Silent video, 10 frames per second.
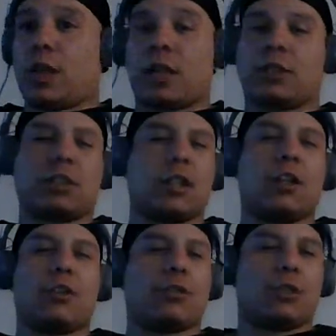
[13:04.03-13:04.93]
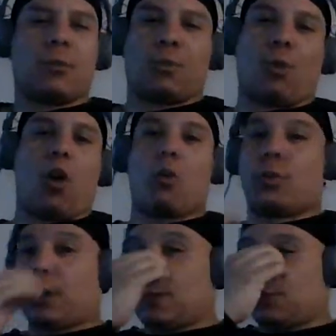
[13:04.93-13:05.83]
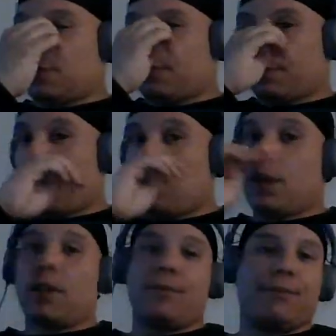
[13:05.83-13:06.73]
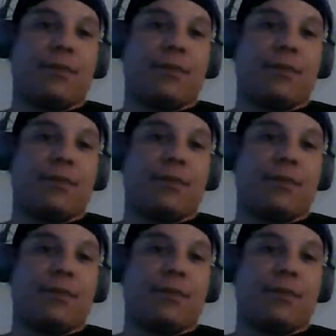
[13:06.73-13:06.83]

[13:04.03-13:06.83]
Not to say that there's something wrong with this one, but